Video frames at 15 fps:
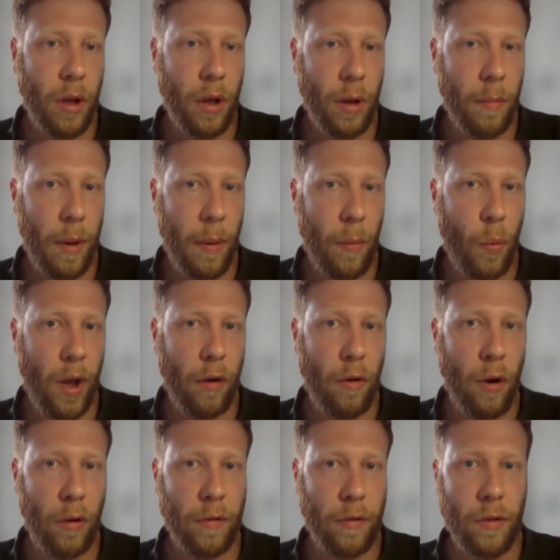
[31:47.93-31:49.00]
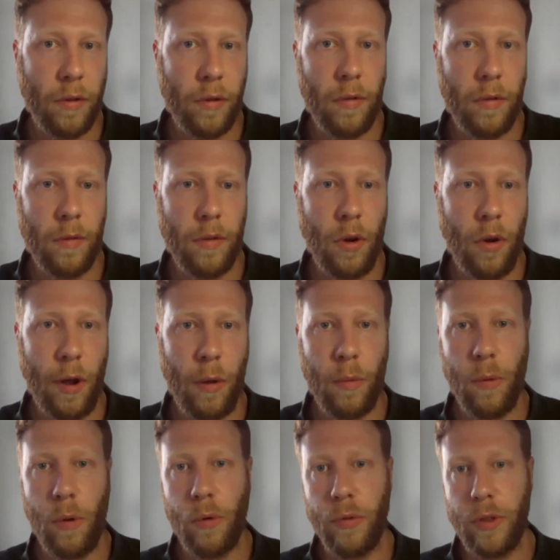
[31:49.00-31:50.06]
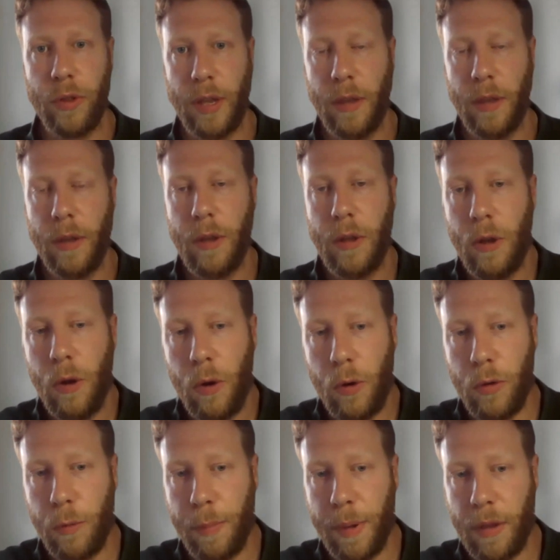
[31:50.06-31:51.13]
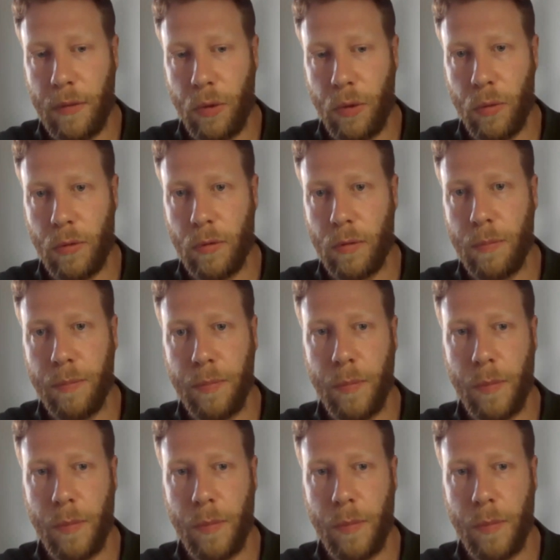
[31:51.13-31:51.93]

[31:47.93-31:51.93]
and wet grassland scenario on the peat soils.